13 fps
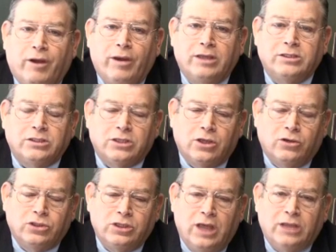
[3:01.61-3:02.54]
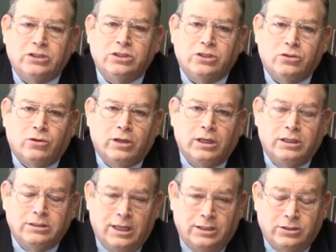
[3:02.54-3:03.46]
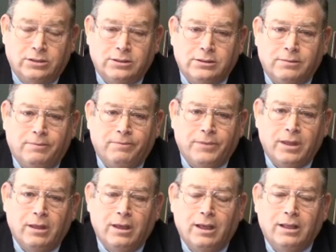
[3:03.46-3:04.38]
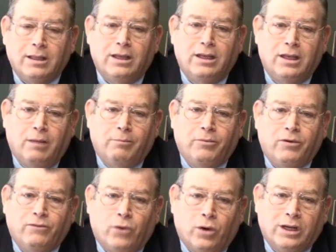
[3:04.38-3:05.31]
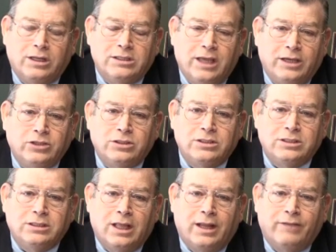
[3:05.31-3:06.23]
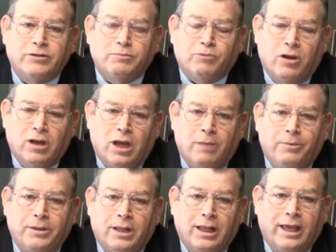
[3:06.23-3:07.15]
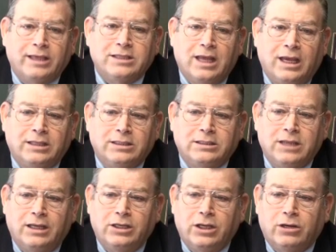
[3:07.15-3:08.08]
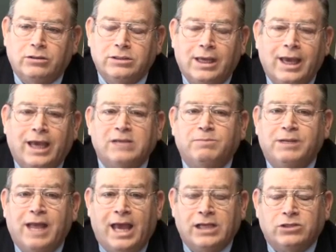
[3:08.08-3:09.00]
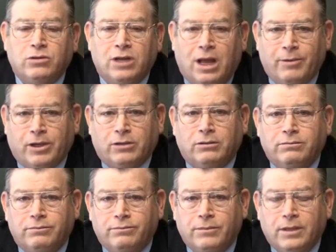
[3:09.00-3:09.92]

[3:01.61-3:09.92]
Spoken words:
various associations and organizations. The number of organizations that have sprung up in the last 8 to 10 years has been astronomical.